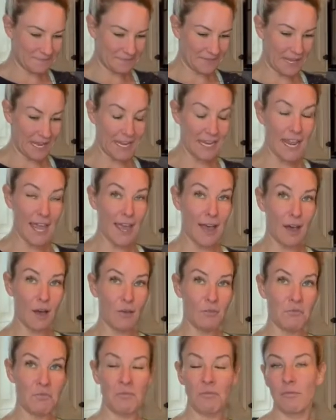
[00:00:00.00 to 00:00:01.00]
And
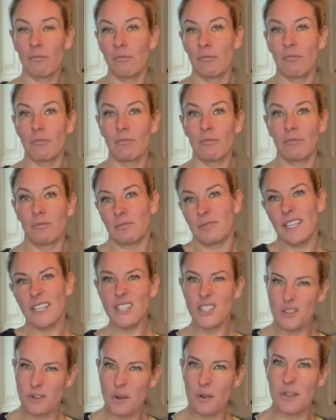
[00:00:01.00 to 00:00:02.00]
now, let's
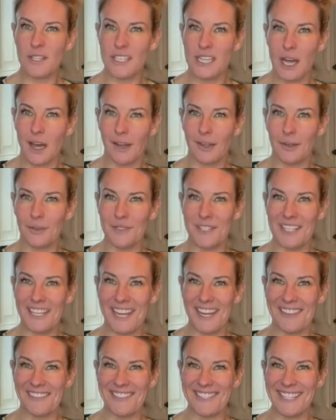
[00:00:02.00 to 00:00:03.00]
throw the taco
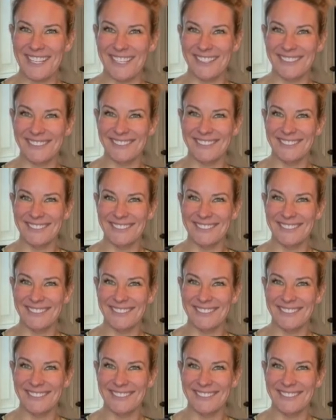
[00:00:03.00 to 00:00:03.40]
together too.